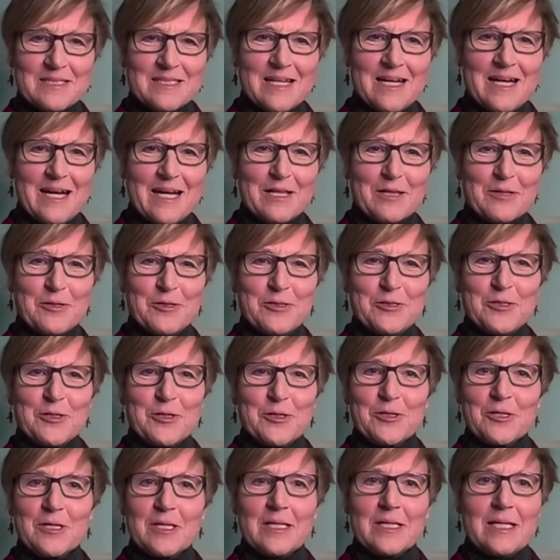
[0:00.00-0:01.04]
Mm-hmm. I learned
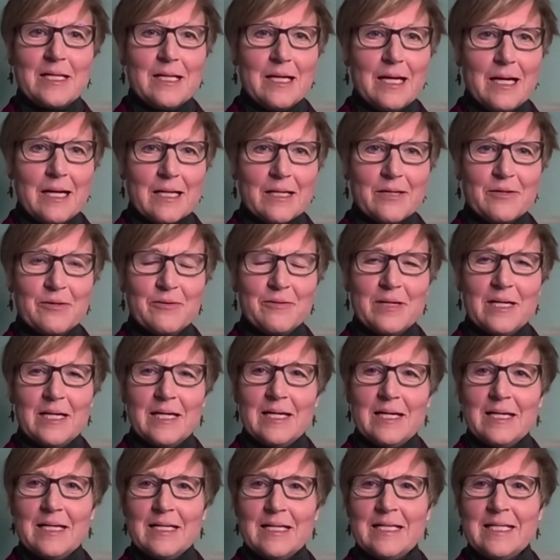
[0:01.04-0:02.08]
early how to
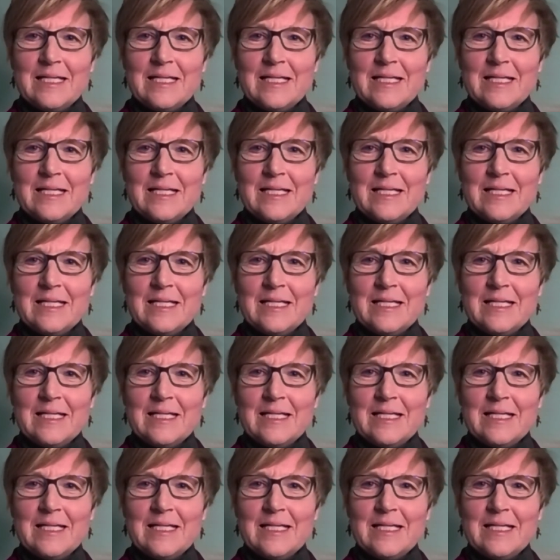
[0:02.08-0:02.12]
uh,